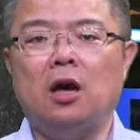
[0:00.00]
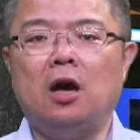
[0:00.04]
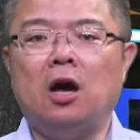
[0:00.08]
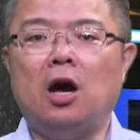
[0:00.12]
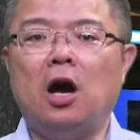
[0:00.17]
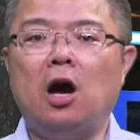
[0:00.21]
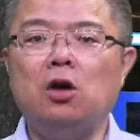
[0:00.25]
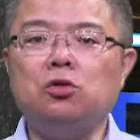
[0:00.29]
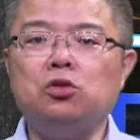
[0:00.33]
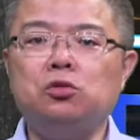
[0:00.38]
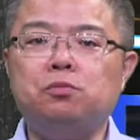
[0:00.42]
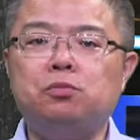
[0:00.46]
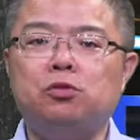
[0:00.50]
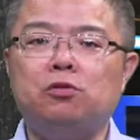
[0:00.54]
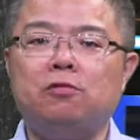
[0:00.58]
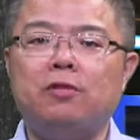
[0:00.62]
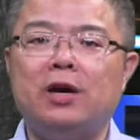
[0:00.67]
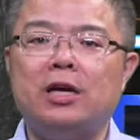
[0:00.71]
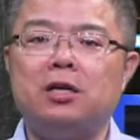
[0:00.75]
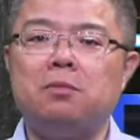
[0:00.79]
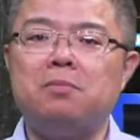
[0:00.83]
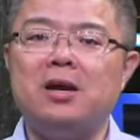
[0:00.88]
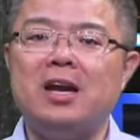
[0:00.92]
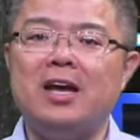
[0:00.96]
How to
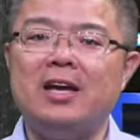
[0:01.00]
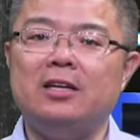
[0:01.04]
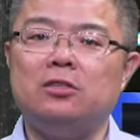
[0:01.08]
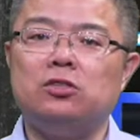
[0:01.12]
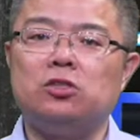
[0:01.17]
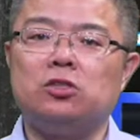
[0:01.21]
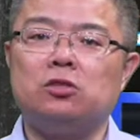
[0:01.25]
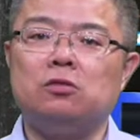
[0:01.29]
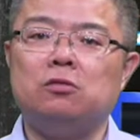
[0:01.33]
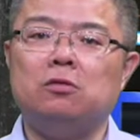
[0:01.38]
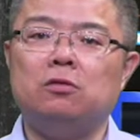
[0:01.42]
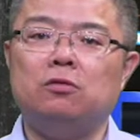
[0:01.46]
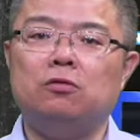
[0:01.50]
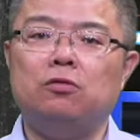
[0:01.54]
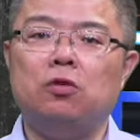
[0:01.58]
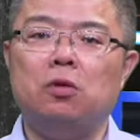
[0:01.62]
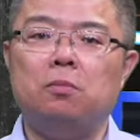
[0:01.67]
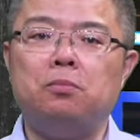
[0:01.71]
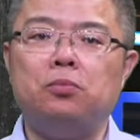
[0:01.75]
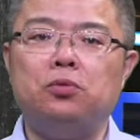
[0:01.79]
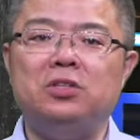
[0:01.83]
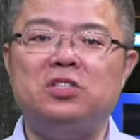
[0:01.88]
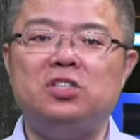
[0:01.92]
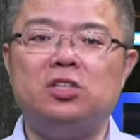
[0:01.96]
provide plans for
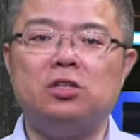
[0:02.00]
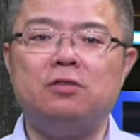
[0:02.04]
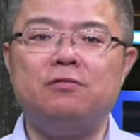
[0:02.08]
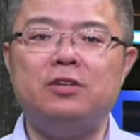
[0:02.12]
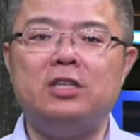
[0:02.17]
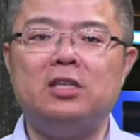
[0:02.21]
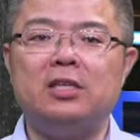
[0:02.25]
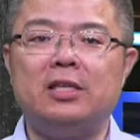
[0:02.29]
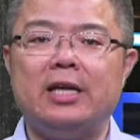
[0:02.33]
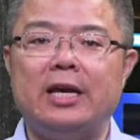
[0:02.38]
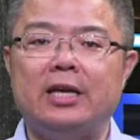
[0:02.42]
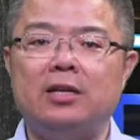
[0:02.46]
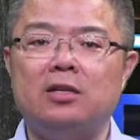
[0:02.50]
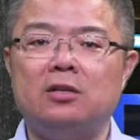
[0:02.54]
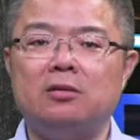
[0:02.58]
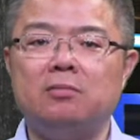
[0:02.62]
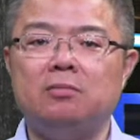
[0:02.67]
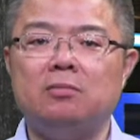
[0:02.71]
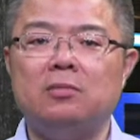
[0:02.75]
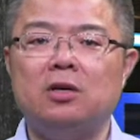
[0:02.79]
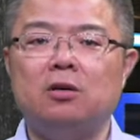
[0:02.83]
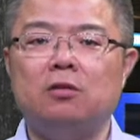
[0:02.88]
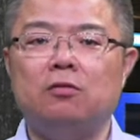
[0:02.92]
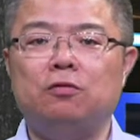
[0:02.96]
preserving data
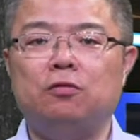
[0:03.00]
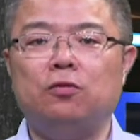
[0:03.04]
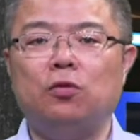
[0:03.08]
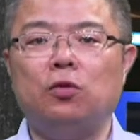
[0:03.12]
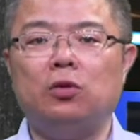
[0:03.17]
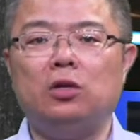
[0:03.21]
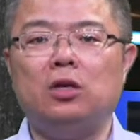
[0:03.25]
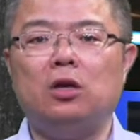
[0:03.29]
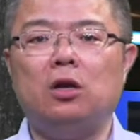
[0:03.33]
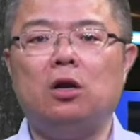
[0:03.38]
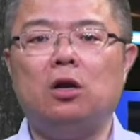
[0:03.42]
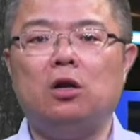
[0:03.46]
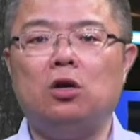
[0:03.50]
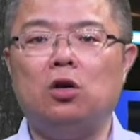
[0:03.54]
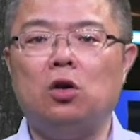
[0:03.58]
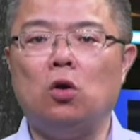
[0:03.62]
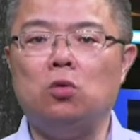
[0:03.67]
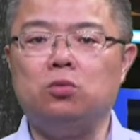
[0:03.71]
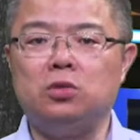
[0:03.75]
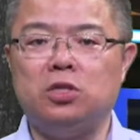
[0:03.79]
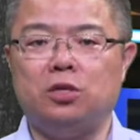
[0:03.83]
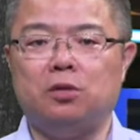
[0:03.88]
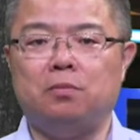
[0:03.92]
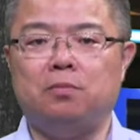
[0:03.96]
for the
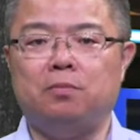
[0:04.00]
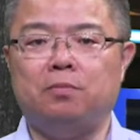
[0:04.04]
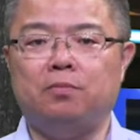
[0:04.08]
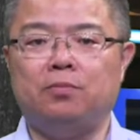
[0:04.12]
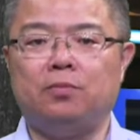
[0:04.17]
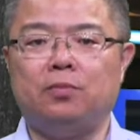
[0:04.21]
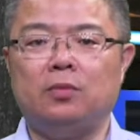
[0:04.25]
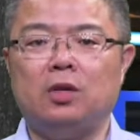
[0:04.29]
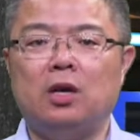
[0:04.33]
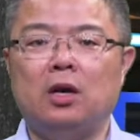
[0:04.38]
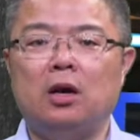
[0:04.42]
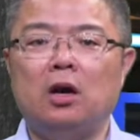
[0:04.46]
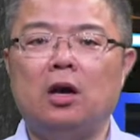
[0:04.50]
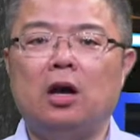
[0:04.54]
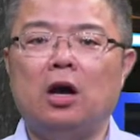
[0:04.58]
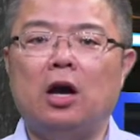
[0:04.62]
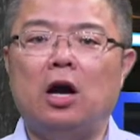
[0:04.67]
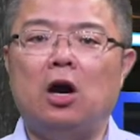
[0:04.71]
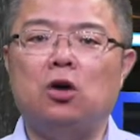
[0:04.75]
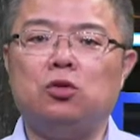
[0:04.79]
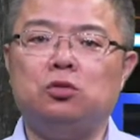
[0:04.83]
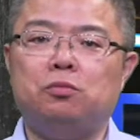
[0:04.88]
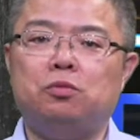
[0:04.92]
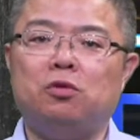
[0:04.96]
long term.
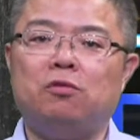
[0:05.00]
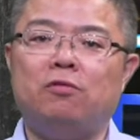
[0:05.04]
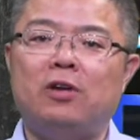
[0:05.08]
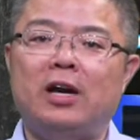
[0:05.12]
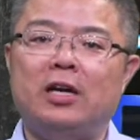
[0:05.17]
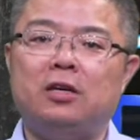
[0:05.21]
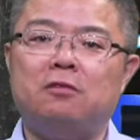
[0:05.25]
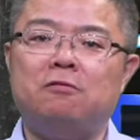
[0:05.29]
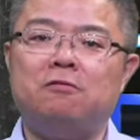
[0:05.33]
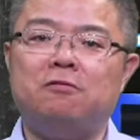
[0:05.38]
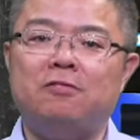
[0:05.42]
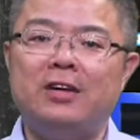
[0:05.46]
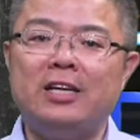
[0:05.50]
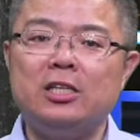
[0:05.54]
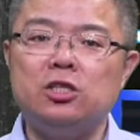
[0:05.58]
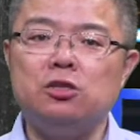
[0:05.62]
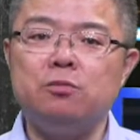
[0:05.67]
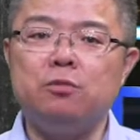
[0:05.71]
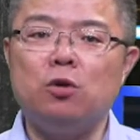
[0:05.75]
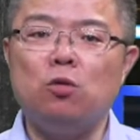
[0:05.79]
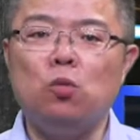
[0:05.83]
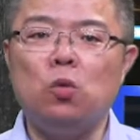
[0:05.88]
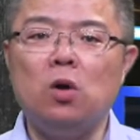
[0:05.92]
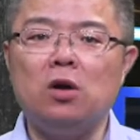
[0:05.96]
How to provide a
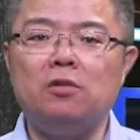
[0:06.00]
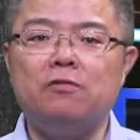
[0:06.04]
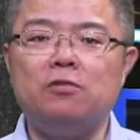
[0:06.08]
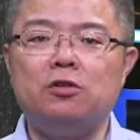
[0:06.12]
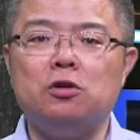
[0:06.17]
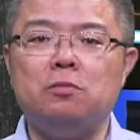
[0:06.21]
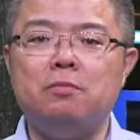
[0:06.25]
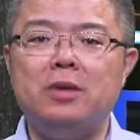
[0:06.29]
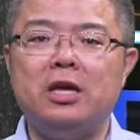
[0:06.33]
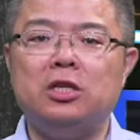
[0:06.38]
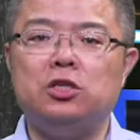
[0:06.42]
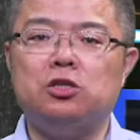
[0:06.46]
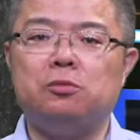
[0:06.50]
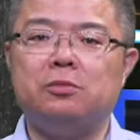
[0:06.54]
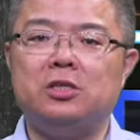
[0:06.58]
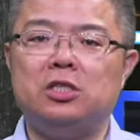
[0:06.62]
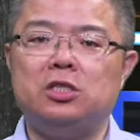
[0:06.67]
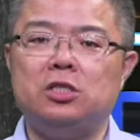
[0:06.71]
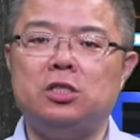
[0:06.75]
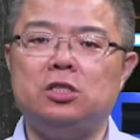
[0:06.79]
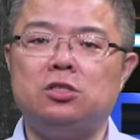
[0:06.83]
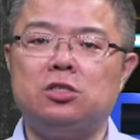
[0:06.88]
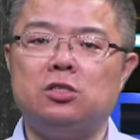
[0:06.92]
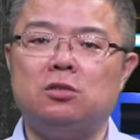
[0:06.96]
flexible workflow management
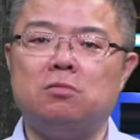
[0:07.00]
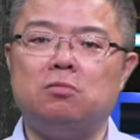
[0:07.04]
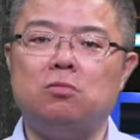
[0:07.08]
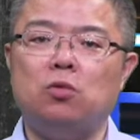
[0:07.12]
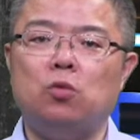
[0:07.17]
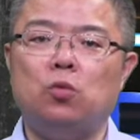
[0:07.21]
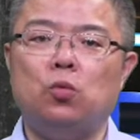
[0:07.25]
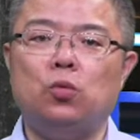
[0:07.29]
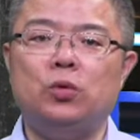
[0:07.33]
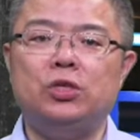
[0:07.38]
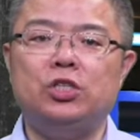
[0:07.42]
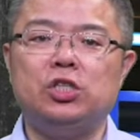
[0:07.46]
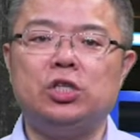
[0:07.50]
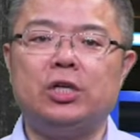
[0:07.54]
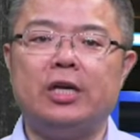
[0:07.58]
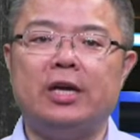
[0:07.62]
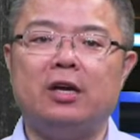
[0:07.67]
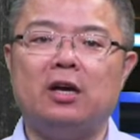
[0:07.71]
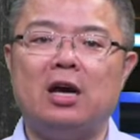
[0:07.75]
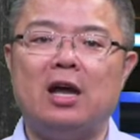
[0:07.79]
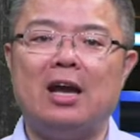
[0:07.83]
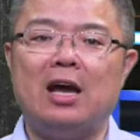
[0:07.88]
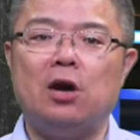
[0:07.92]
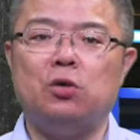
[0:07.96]
system which
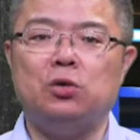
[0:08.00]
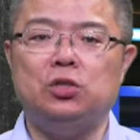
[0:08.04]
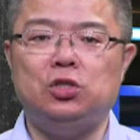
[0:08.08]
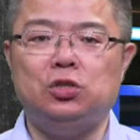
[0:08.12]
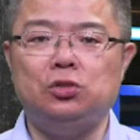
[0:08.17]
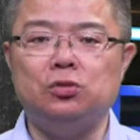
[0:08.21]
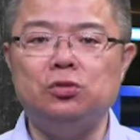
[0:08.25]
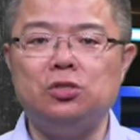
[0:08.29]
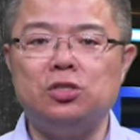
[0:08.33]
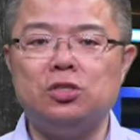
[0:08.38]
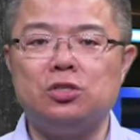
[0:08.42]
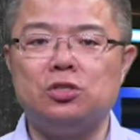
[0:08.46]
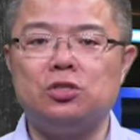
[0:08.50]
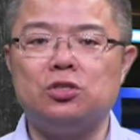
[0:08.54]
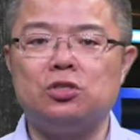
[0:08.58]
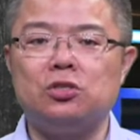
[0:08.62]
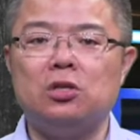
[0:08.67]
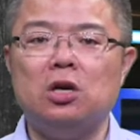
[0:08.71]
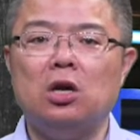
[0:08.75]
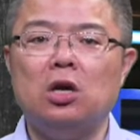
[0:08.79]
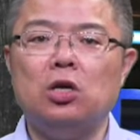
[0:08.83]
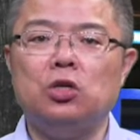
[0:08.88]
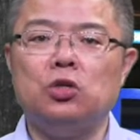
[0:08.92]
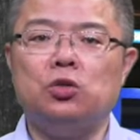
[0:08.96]
can allow users
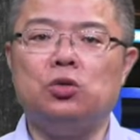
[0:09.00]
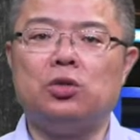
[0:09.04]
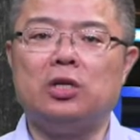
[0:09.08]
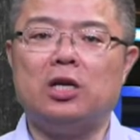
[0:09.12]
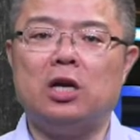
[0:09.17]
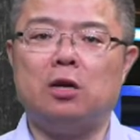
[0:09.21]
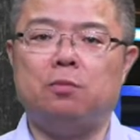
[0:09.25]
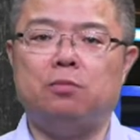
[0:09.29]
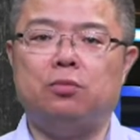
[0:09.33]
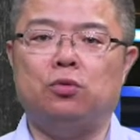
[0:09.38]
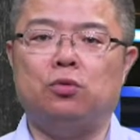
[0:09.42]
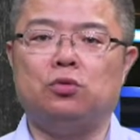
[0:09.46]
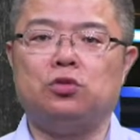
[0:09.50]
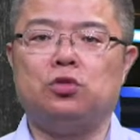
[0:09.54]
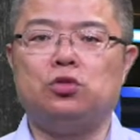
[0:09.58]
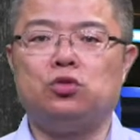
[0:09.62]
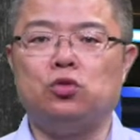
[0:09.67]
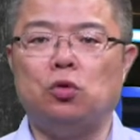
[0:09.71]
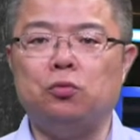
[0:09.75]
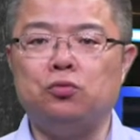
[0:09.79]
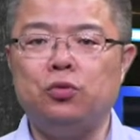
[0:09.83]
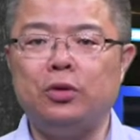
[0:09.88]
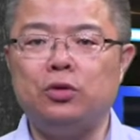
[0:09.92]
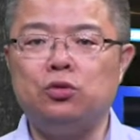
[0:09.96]
to couple
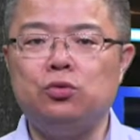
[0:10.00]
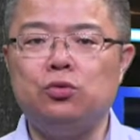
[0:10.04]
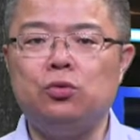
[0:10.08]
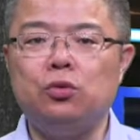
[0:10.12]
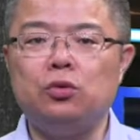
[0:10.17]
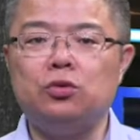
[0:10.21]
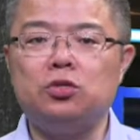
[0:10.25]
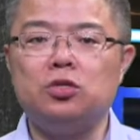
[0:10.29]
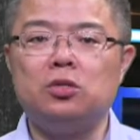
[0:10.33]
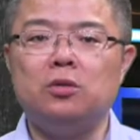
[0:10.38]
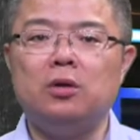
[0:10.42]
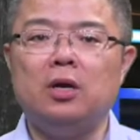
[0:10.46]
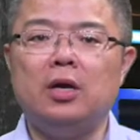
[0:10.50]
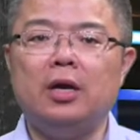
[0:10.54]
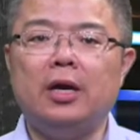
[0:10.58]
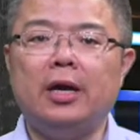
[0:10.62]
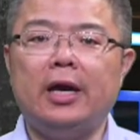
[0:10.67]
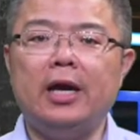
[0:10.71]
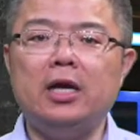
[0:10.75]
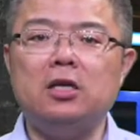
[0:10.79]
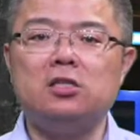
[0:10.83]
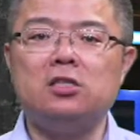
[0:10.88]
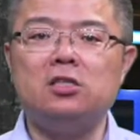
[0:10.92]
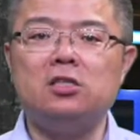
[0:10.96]
software tools and